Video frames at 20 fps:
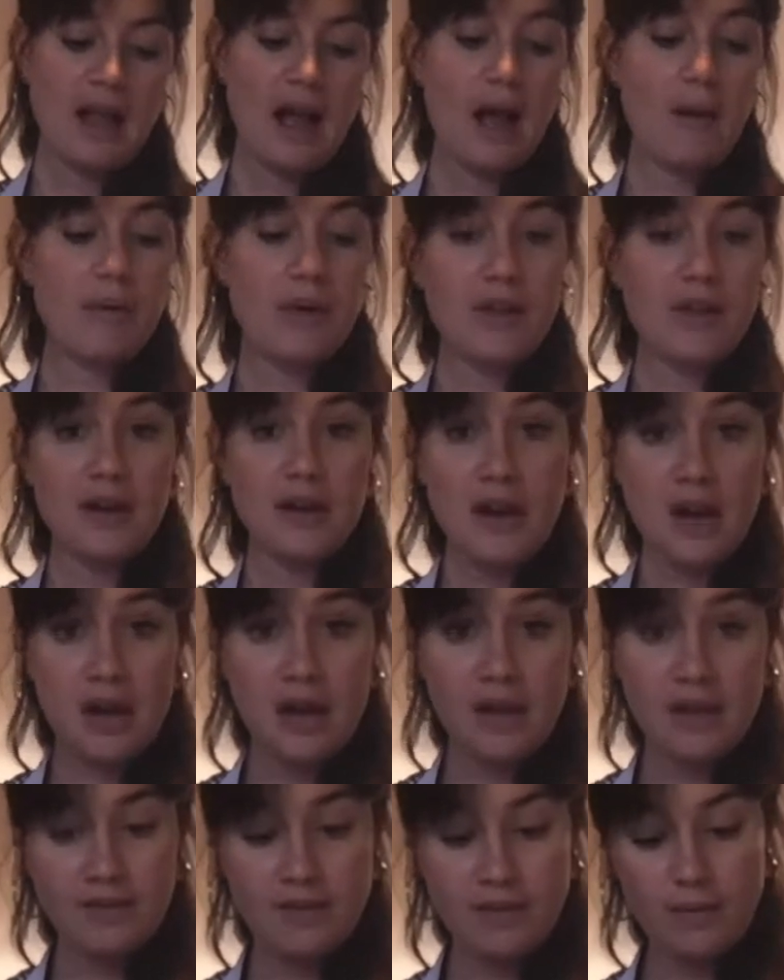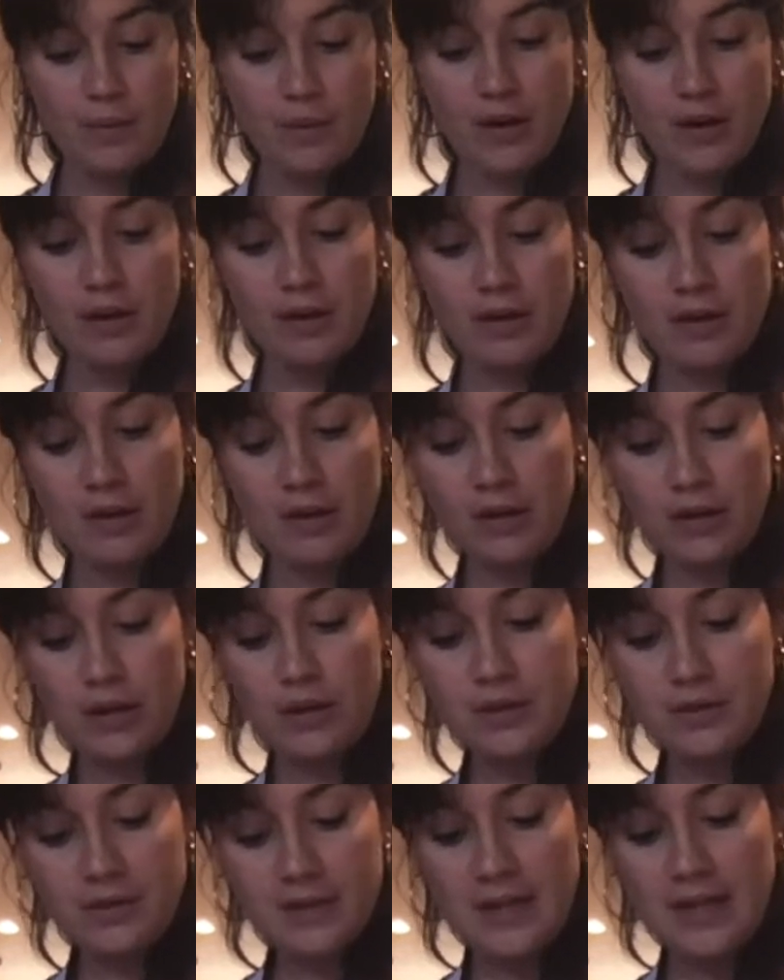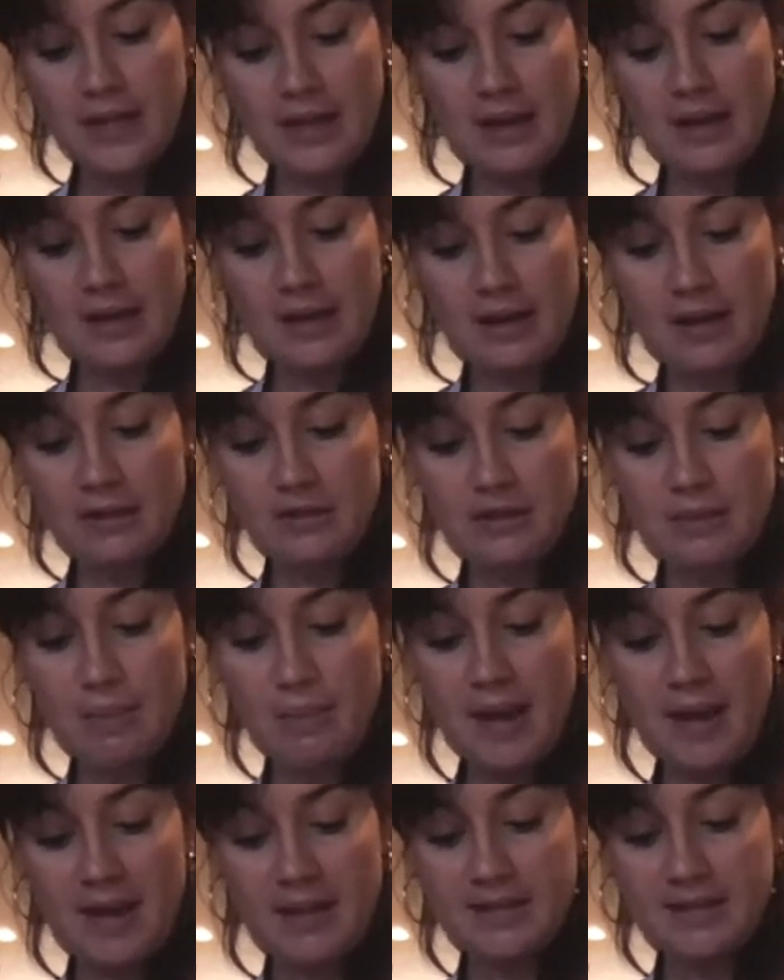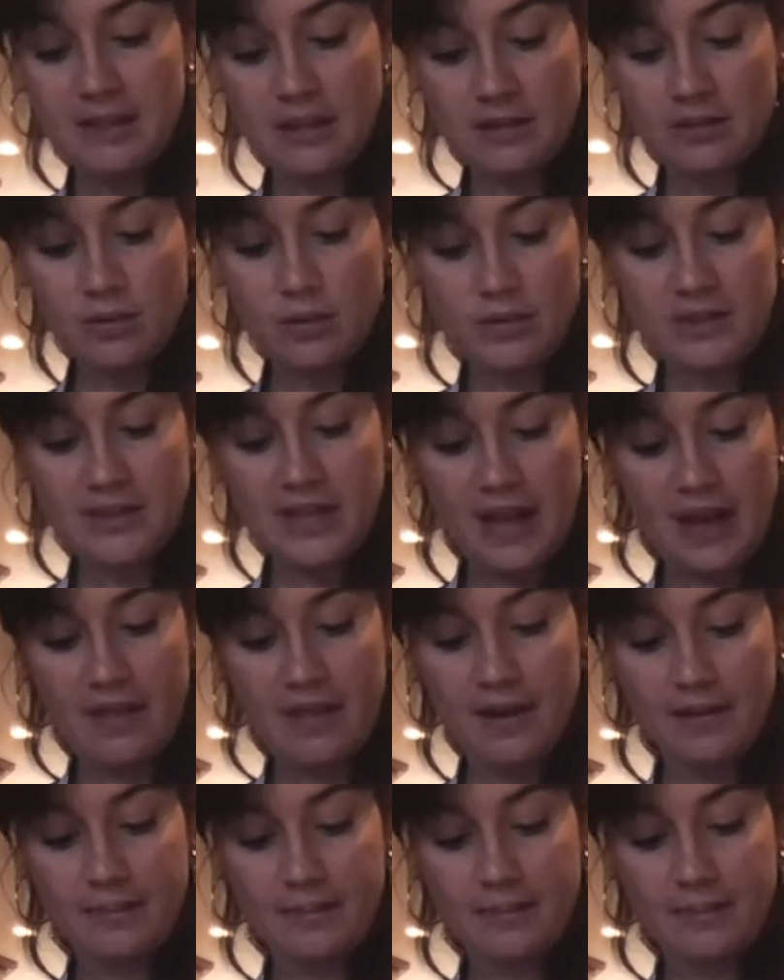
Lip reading: And with our knife, we're gonna use it to mix it all together.